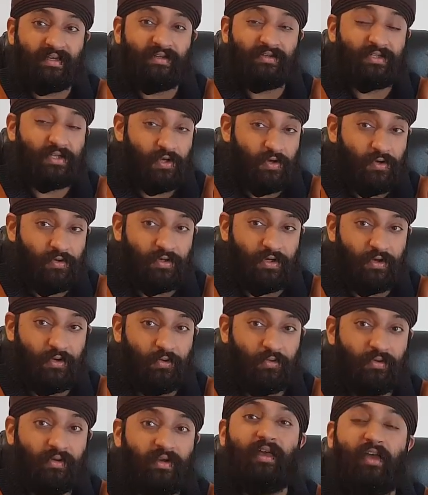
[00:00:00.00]
to
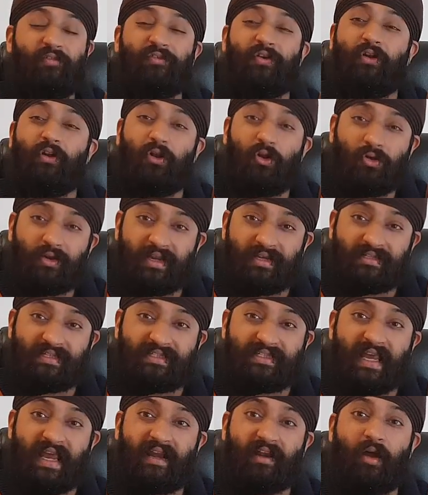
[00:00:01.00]
you if you're looking to
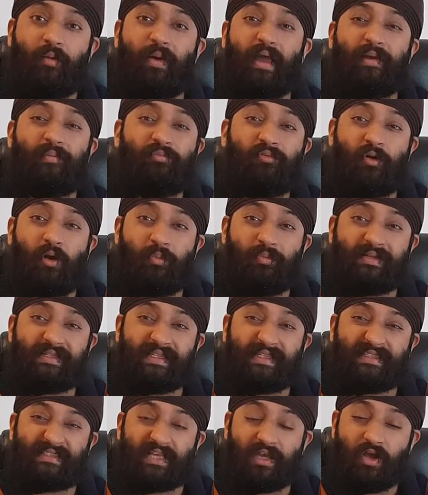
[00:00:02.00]
take up a property
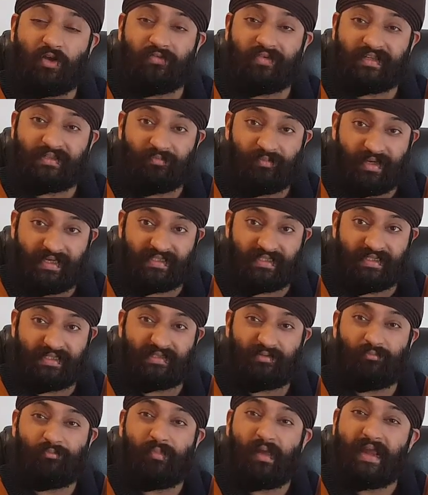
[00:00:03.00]
service business,
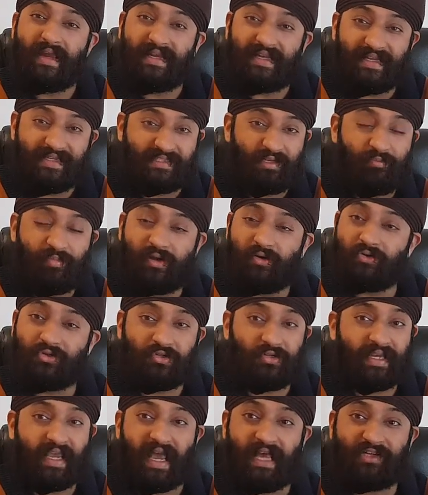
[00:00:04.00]
mainly to build your
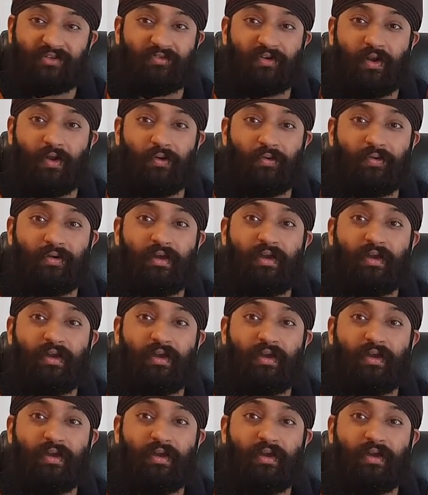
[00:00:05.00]
cash flow